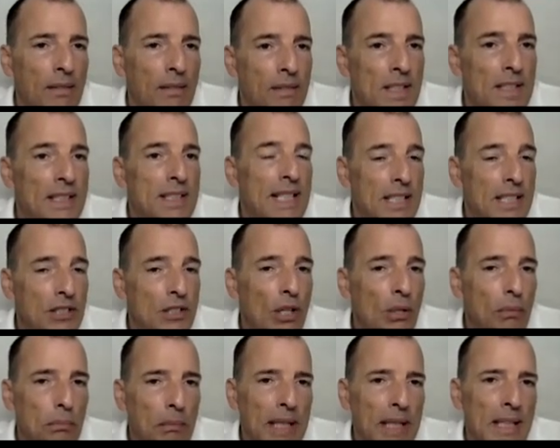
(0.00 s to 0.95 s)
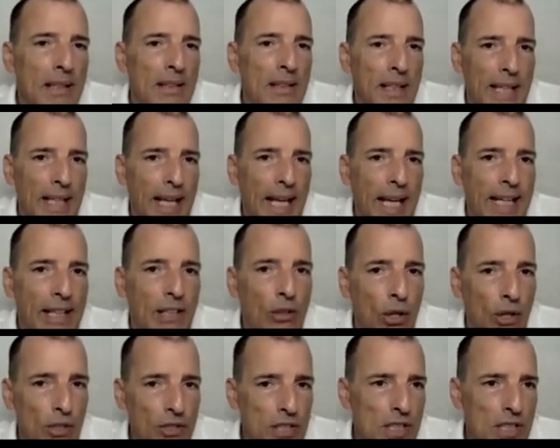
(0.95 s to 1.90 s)
This does not mean that A
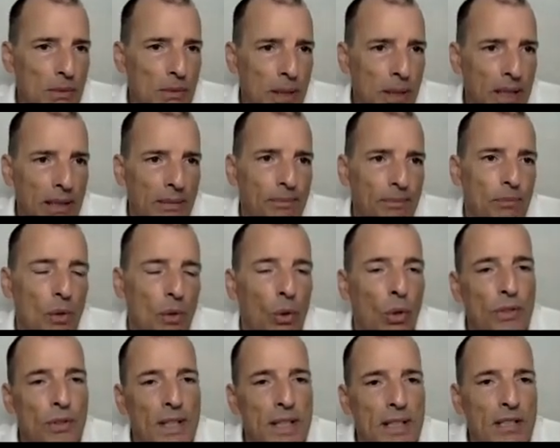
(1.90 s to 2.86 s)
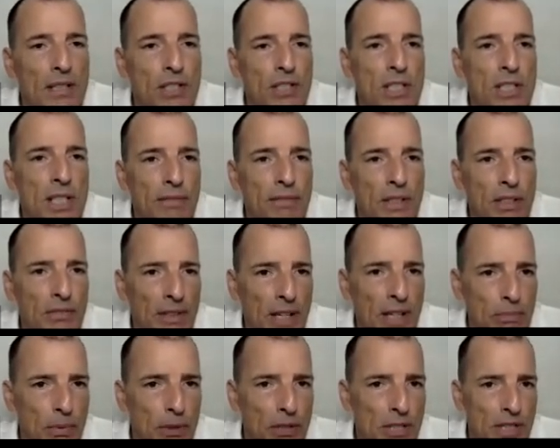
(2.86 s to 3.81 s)
causes B, or that there's a
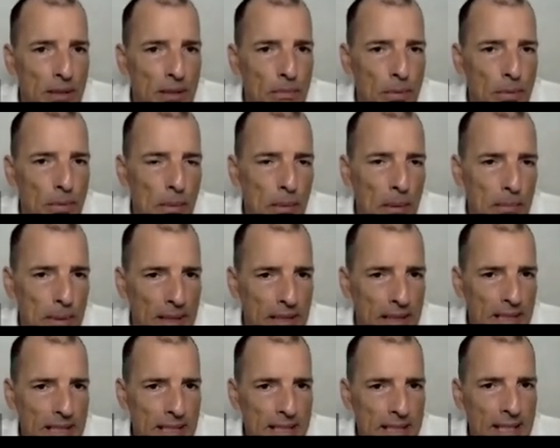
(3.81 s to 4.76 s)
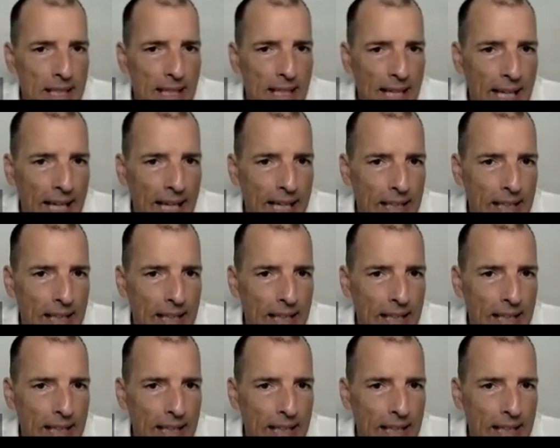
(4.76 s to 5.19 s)
75% probability that